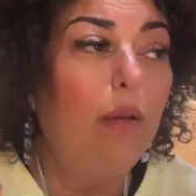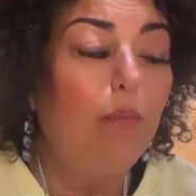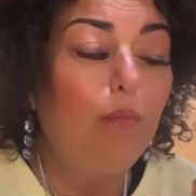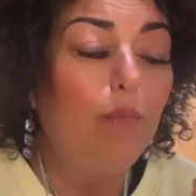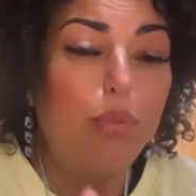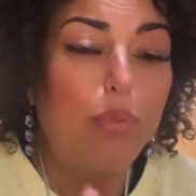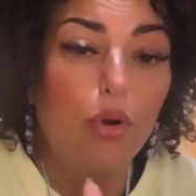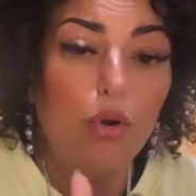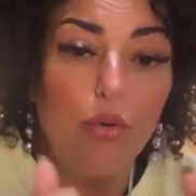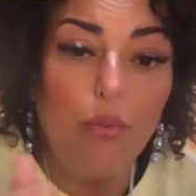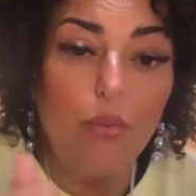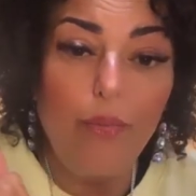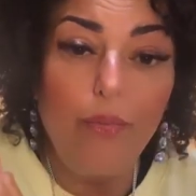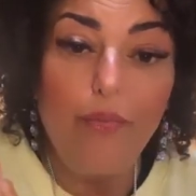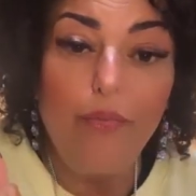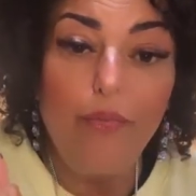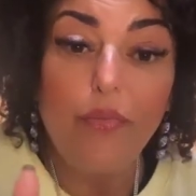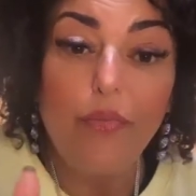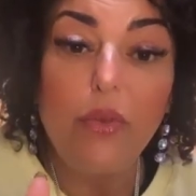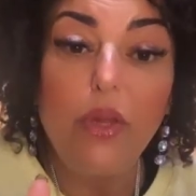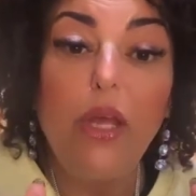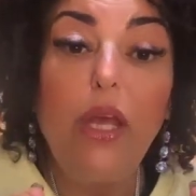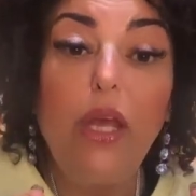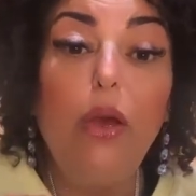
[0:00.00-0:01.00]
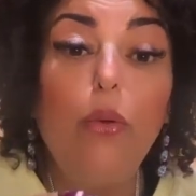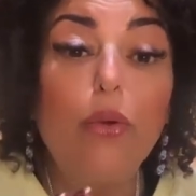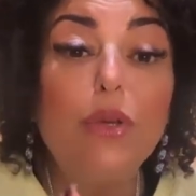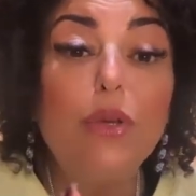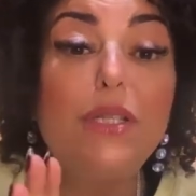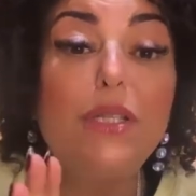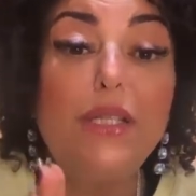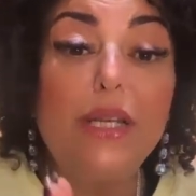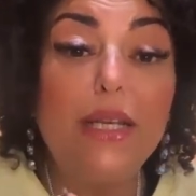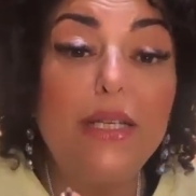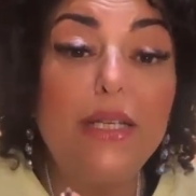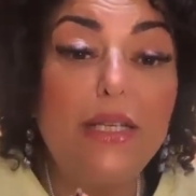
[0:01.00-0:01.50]
Boom. He
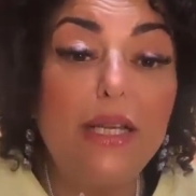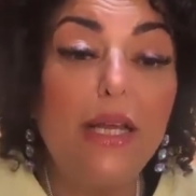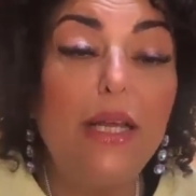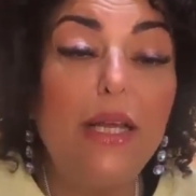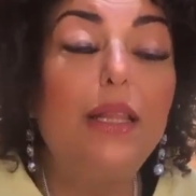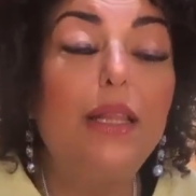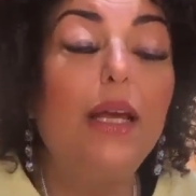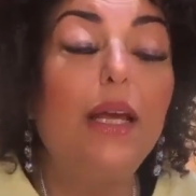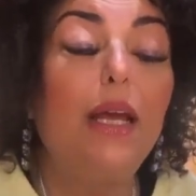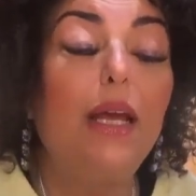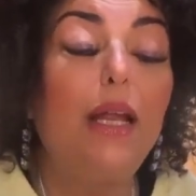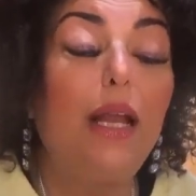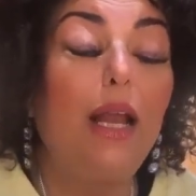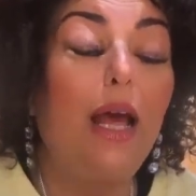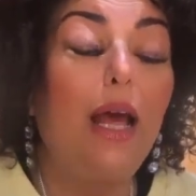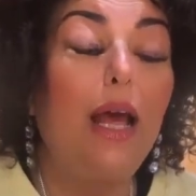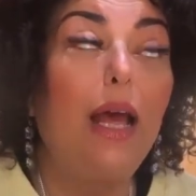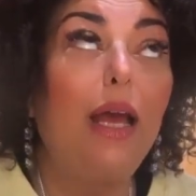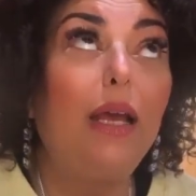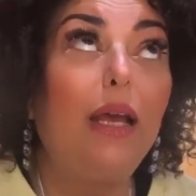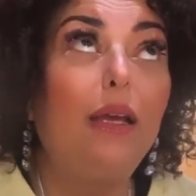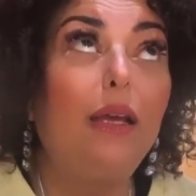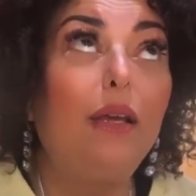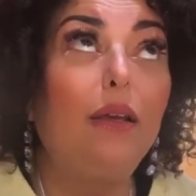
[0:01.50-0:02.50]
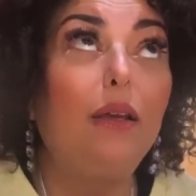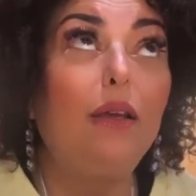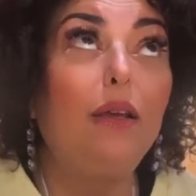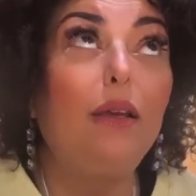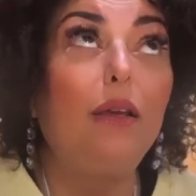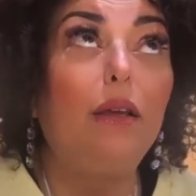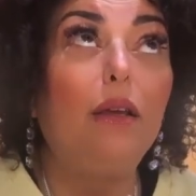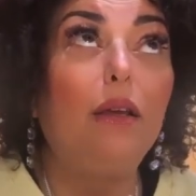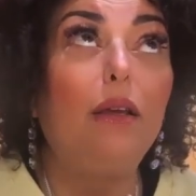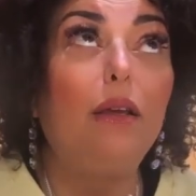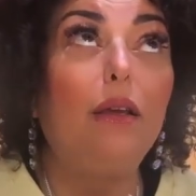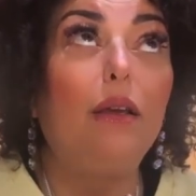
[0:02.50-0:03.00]
was sitting there like
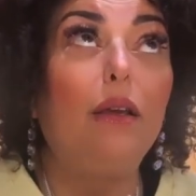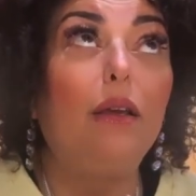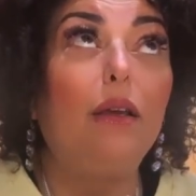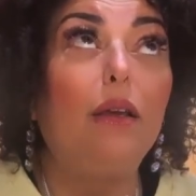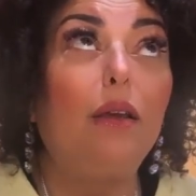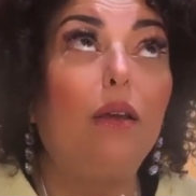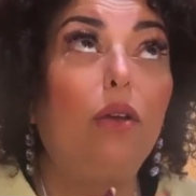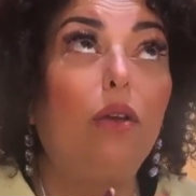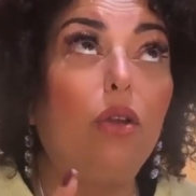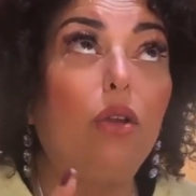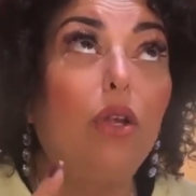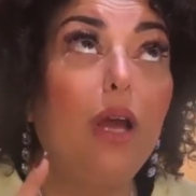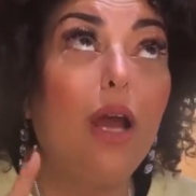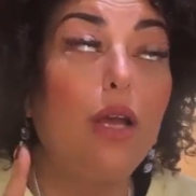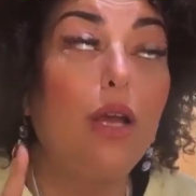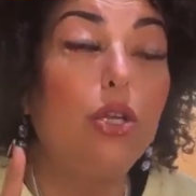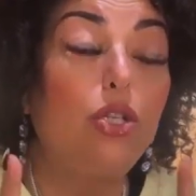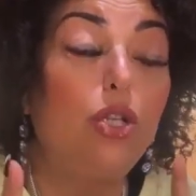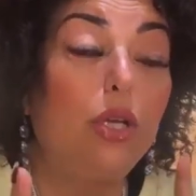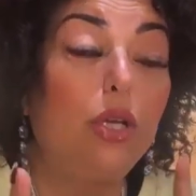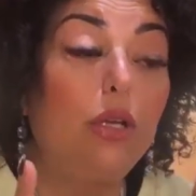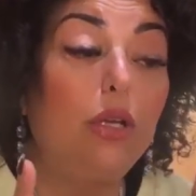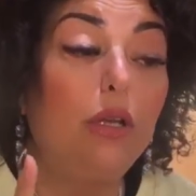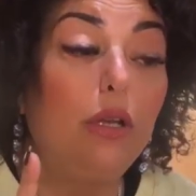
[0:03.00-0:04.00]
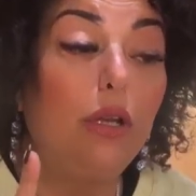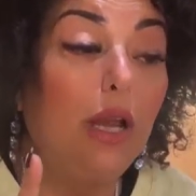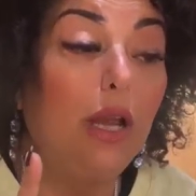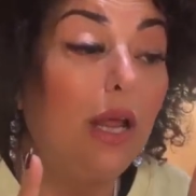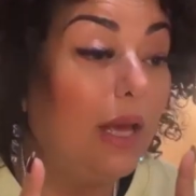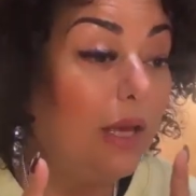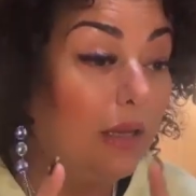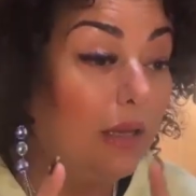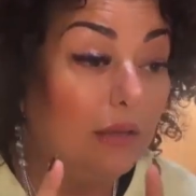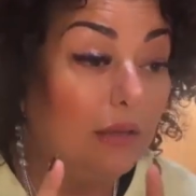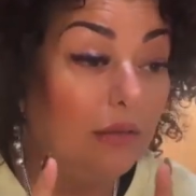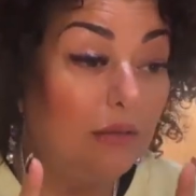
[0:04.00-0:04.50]
concussion,
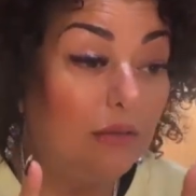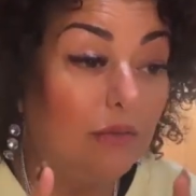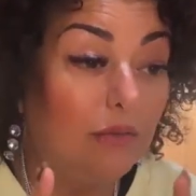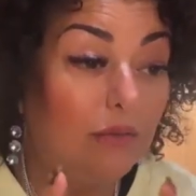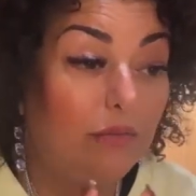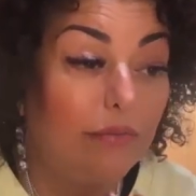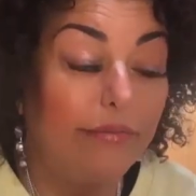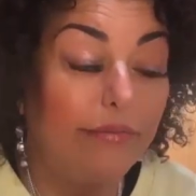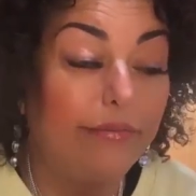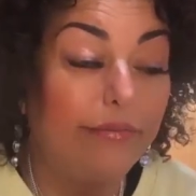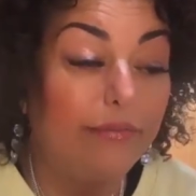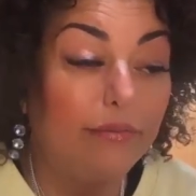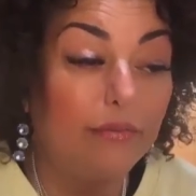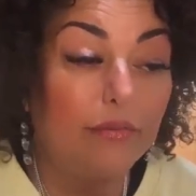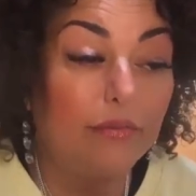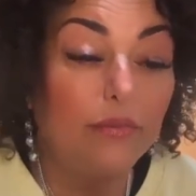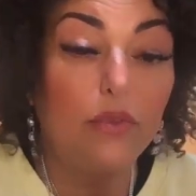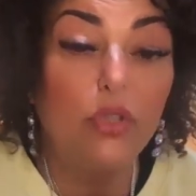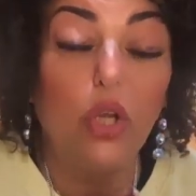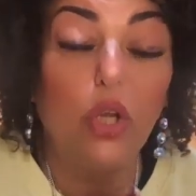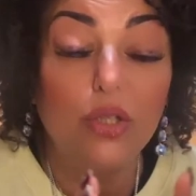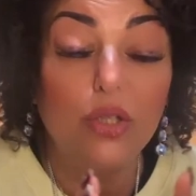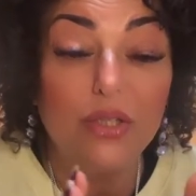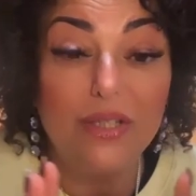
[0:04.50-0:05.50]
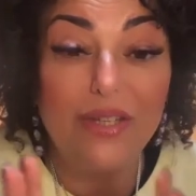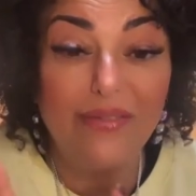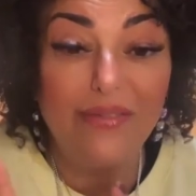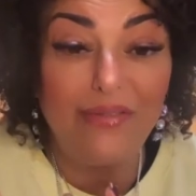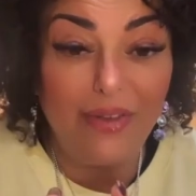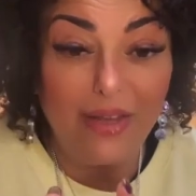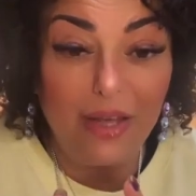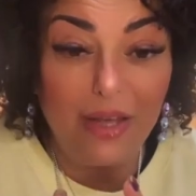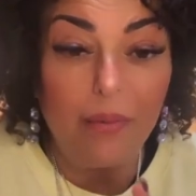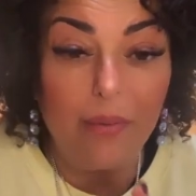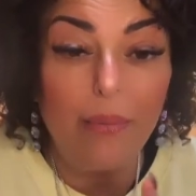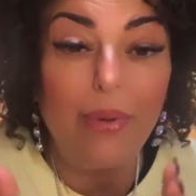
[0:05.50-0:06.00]
like not
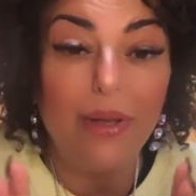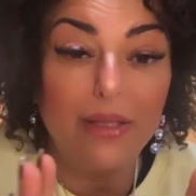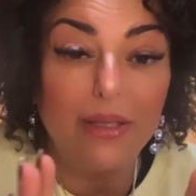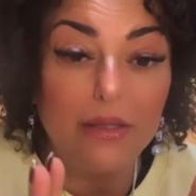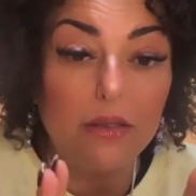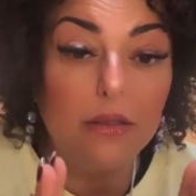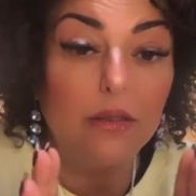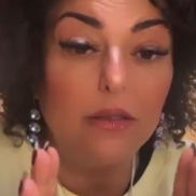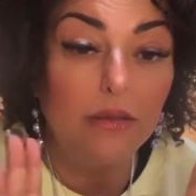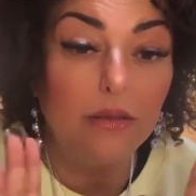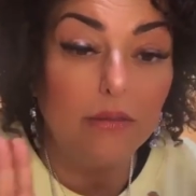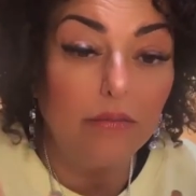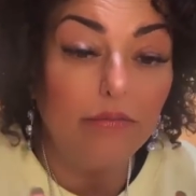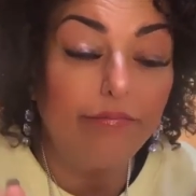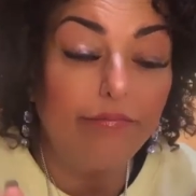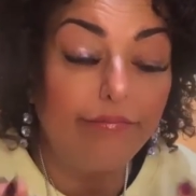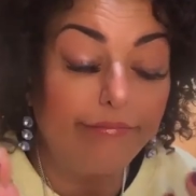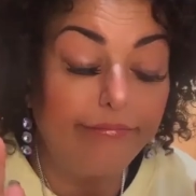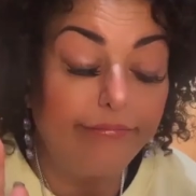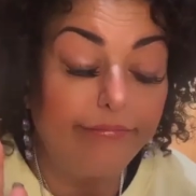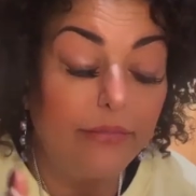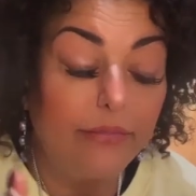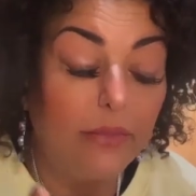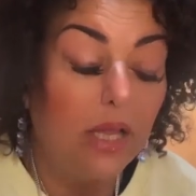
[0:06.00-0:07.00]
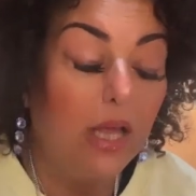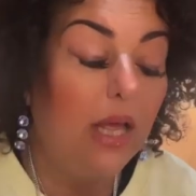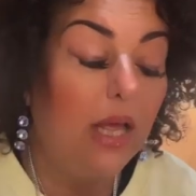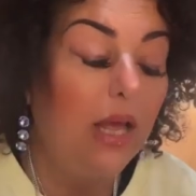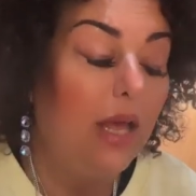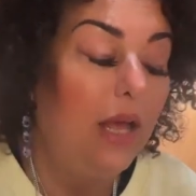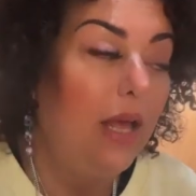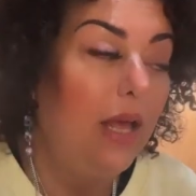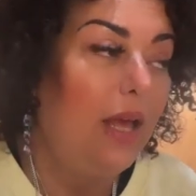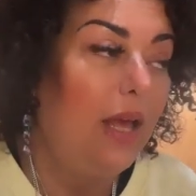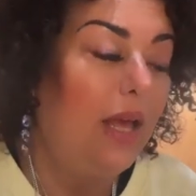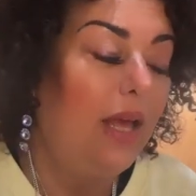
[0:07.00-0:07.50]
severe, but
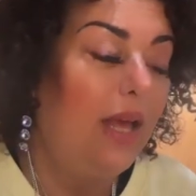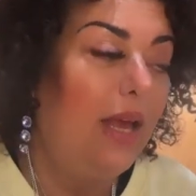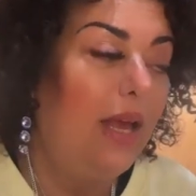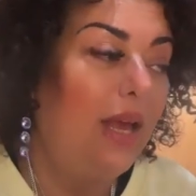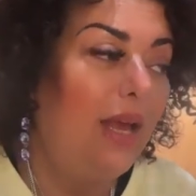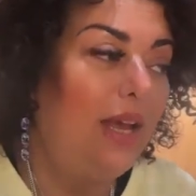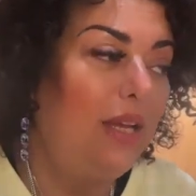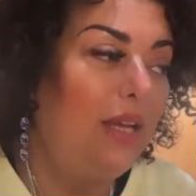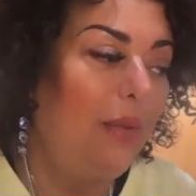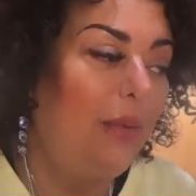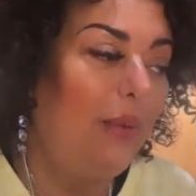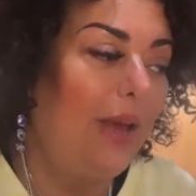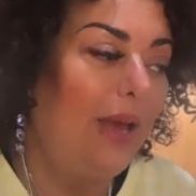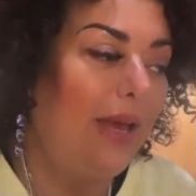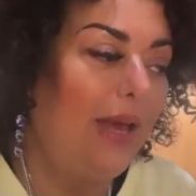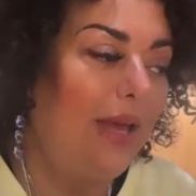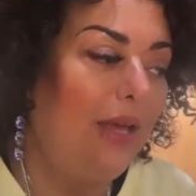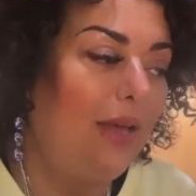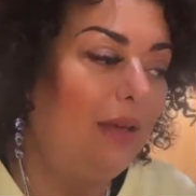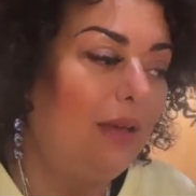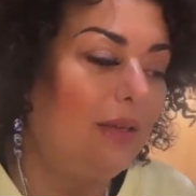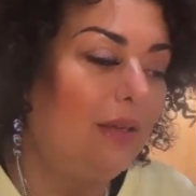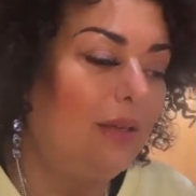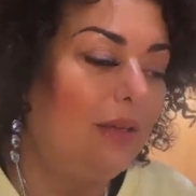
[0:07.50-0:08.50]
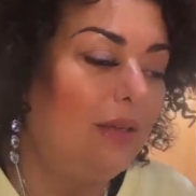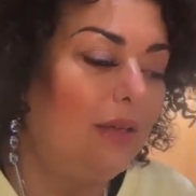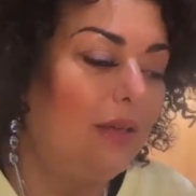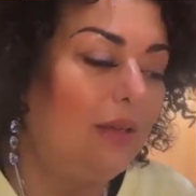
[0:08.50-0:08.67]
anyway.